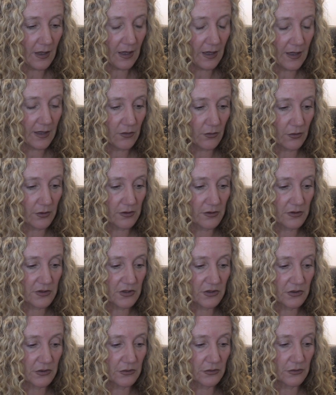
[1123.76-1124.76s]
in order
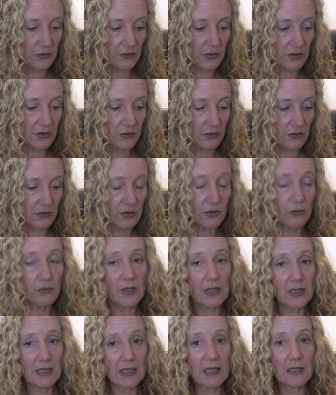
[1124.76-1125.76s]
to
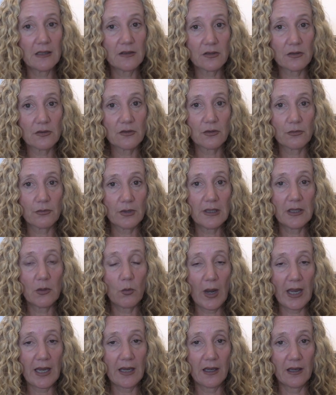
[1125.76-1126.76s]
really
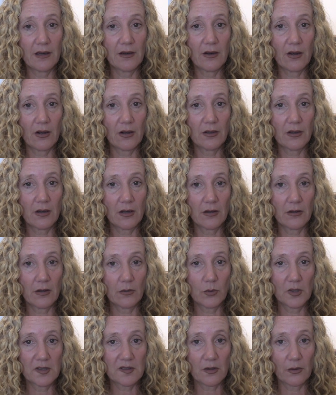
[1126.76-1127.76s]
weigh in
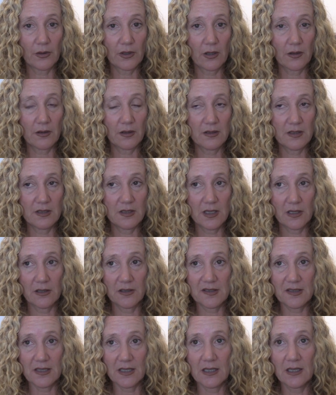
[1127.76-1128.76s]
on what's going on in the
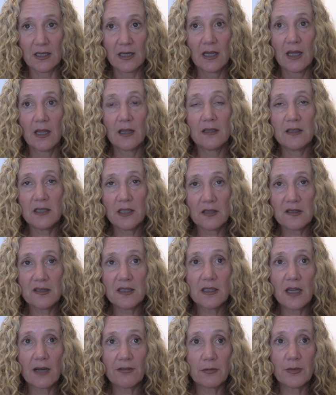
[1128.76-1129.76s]
DRC. The
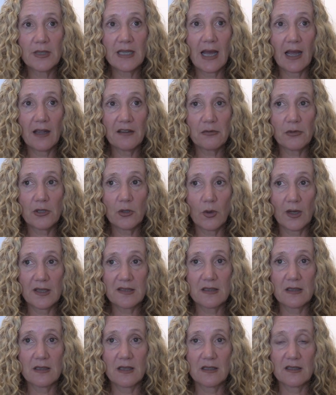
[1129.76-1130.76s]
DRC government has
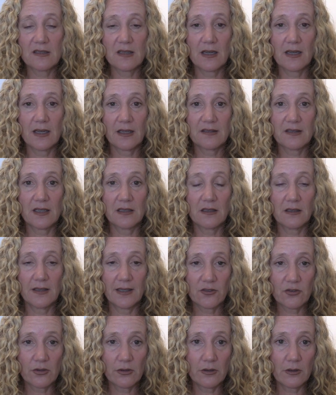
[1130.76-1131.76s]
requested that SADC send
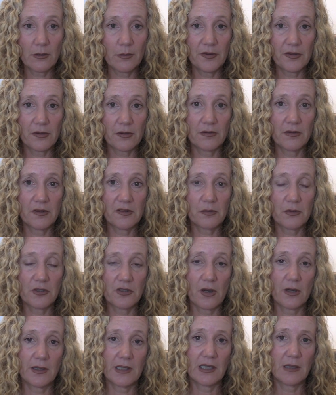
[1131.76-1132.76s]
electoral observers. We're
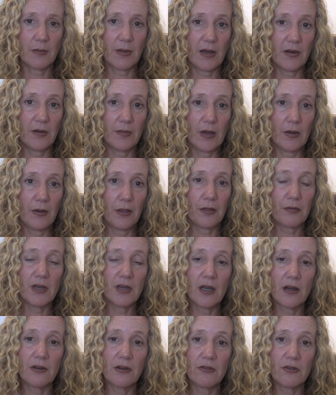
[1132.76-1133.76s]
talking about
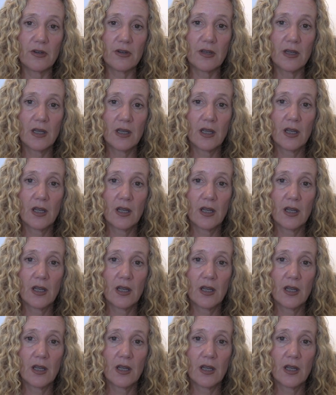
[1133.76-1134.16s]
300